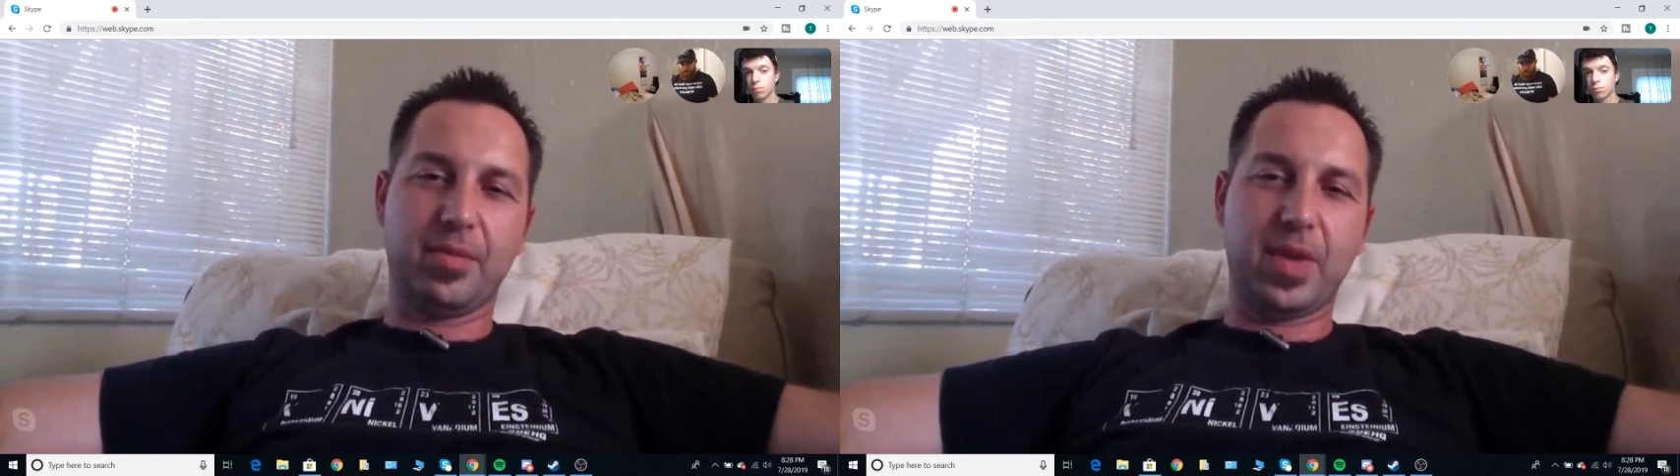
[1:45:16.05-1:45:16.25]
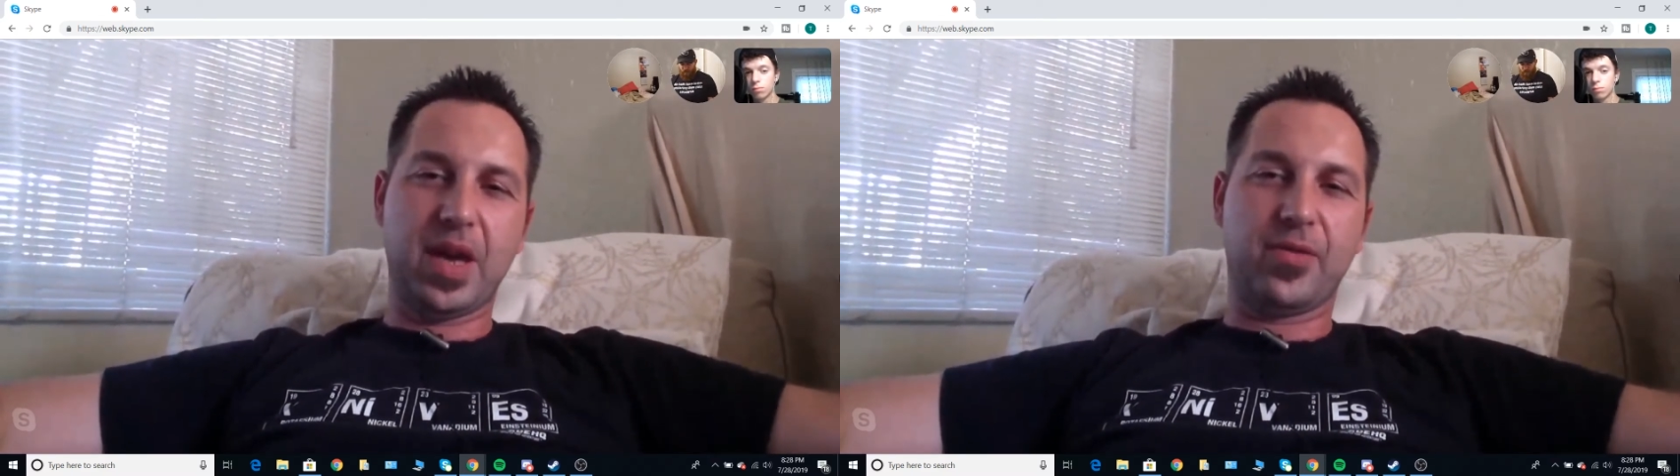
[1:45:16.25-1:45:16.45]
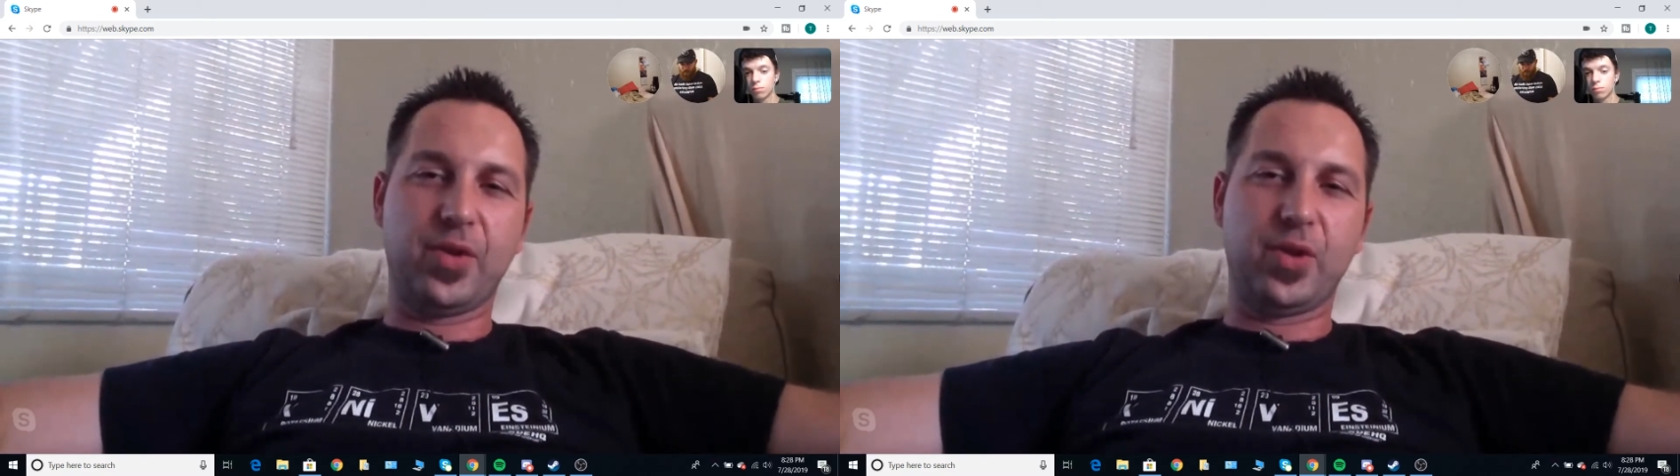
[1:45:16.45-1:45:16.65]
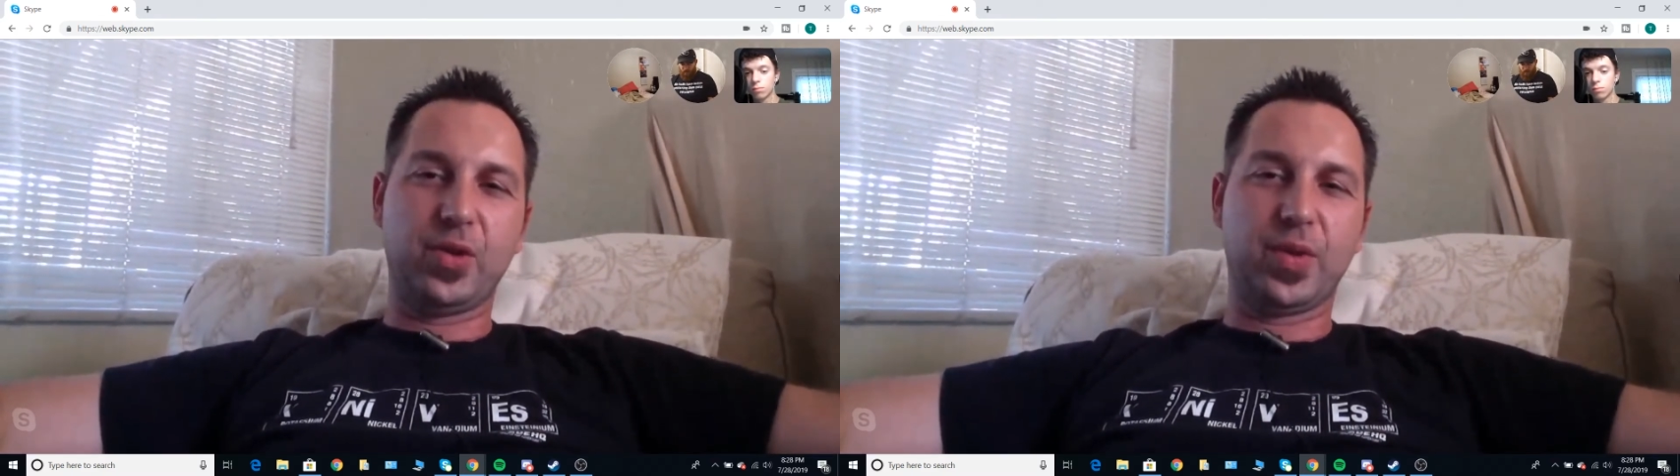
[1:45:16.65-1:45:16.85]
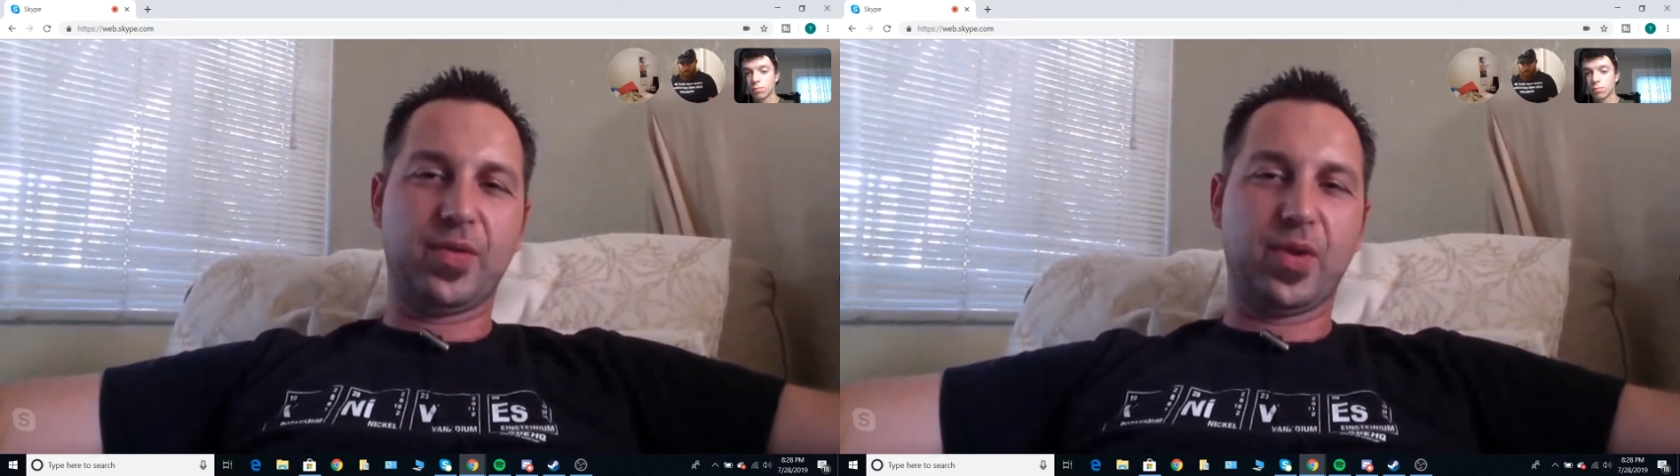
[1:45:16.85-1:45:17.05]
and make
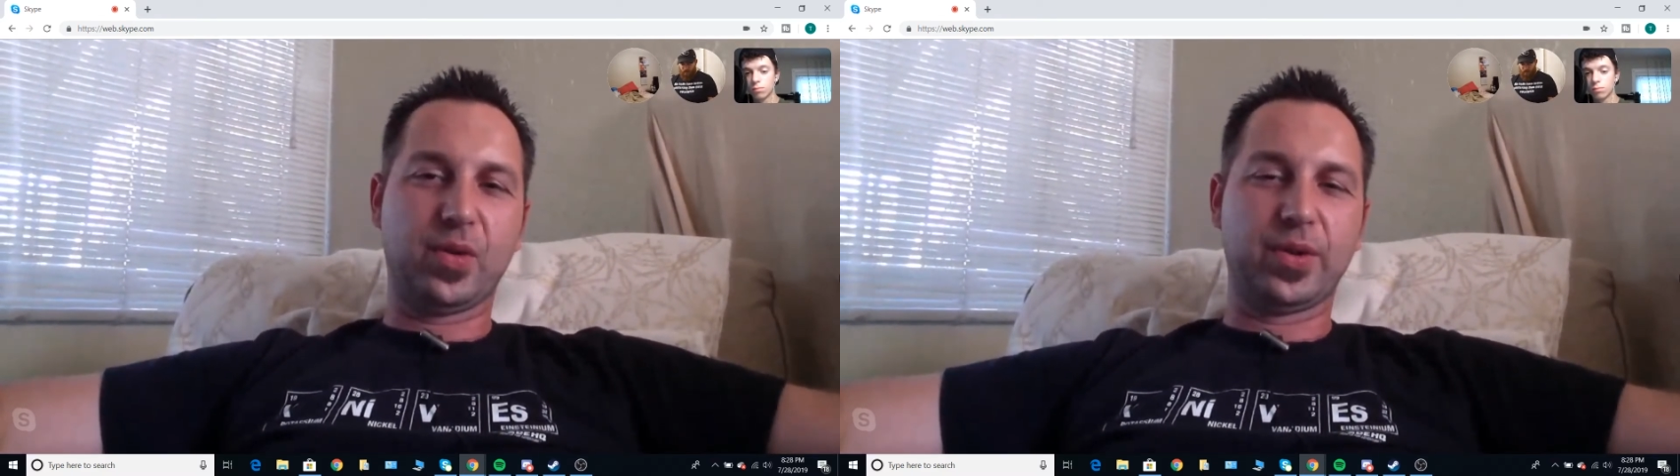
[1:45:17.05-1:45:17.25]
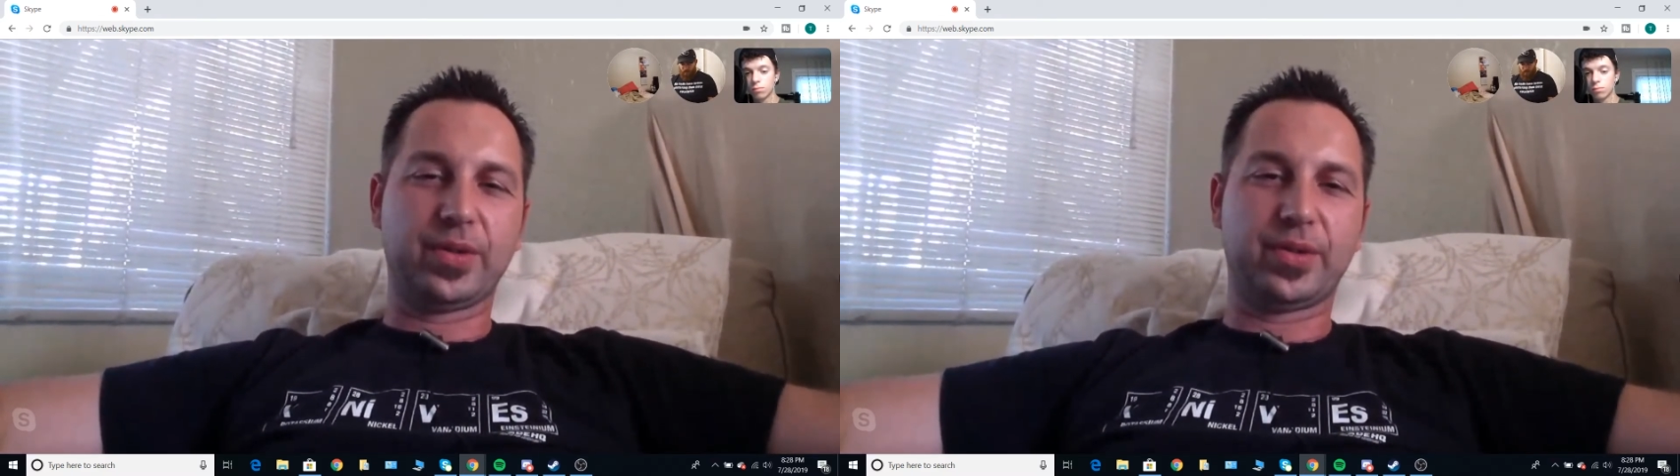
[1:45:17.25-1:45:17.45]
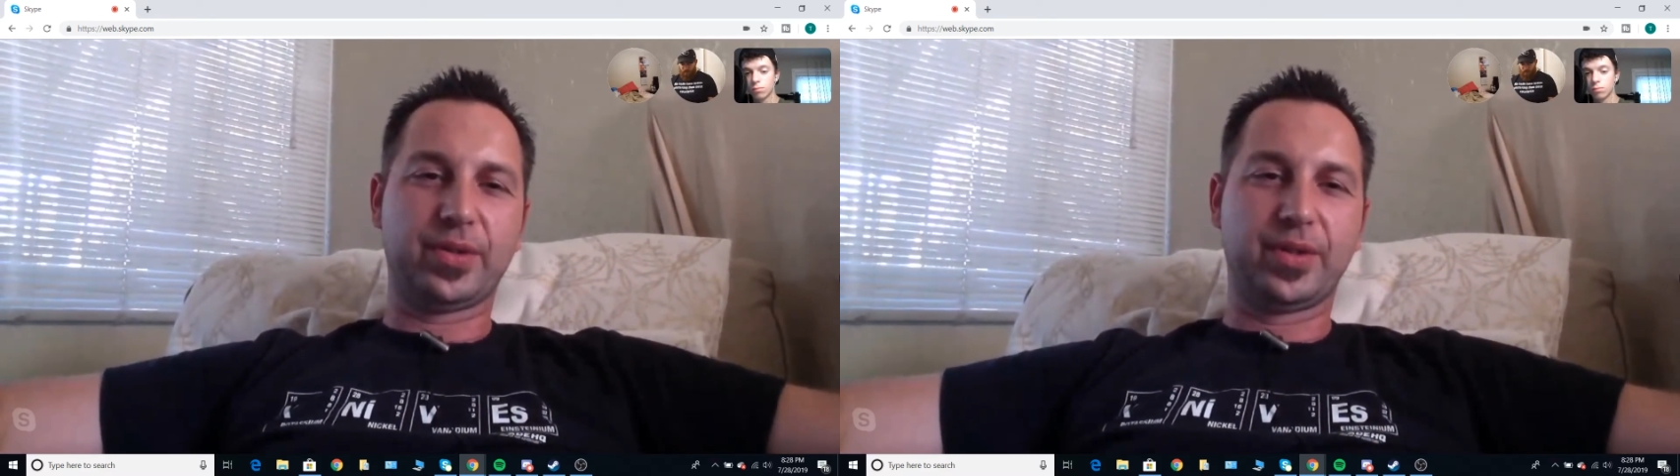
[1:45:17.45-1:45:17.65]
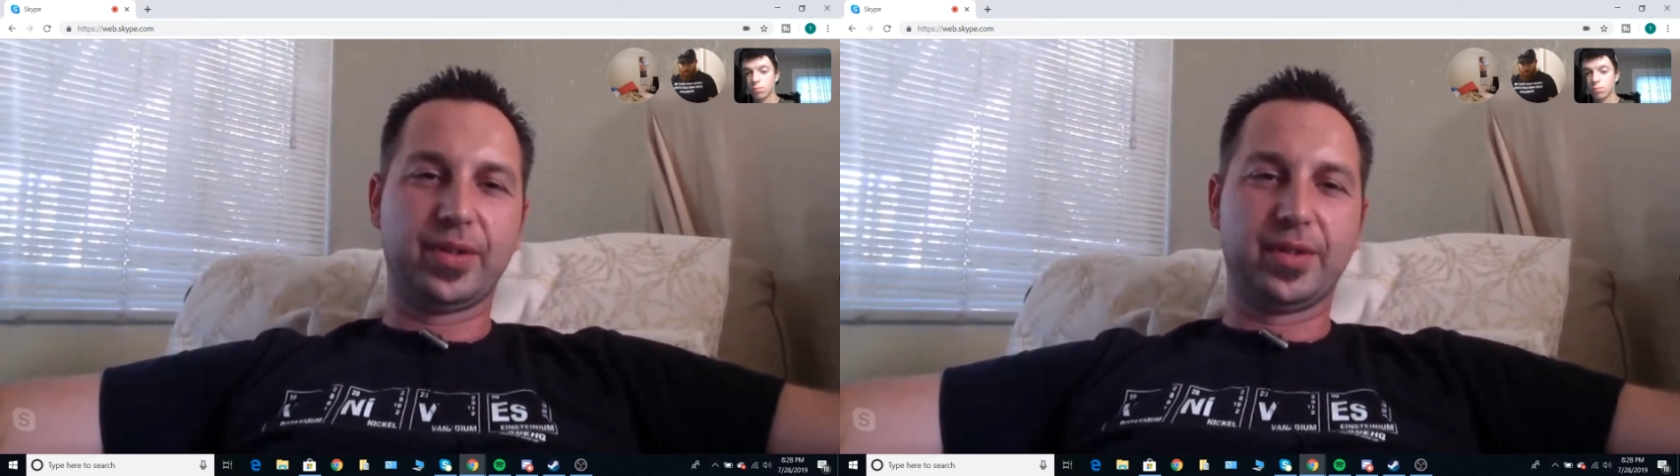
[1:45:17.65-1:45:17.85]
food with folders.